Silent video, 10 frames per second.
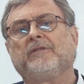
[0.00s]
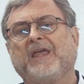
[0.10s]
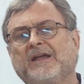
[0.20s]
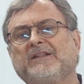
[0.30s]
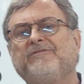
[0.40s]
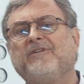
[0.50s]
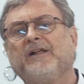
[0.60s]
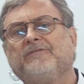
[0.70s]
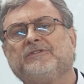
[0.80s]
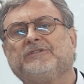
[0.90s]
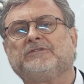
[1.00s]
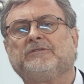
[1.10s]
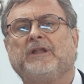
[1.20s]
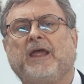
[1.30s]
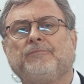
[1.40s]
The active valve is
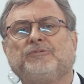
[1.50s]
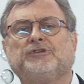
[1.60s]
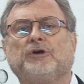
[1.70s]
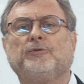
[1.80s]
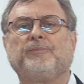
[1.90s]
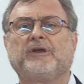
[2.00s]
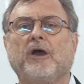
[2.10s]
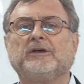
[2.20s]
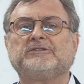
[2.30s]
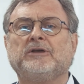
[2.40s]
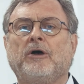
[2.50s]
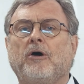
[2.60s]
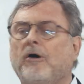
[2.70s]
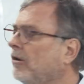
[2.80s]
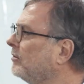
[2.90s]
named so because
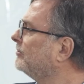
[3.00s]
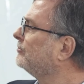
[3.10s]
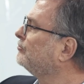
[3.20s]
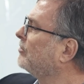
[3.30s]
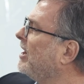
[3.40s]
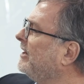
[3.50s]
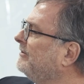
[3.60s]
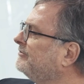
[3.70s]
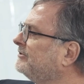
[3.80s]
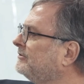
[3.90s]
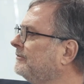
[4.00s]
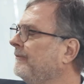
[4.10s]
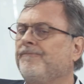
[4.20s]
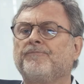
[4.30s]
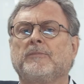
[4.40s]
all the drives
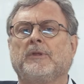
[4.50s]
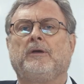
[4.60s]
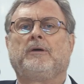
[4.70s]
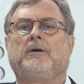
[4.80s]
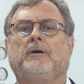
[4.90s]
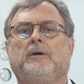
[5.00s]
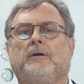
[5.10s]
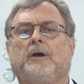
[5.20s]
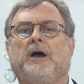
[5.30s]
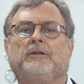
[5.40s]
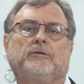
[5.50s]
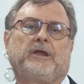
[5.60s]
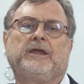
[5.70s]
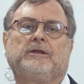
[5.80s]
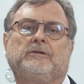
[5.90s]
are
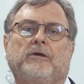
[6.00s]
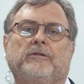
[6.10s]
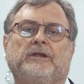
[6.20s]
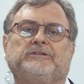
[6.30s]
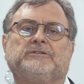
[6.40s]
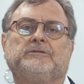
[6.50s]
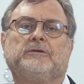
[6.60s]
located on this.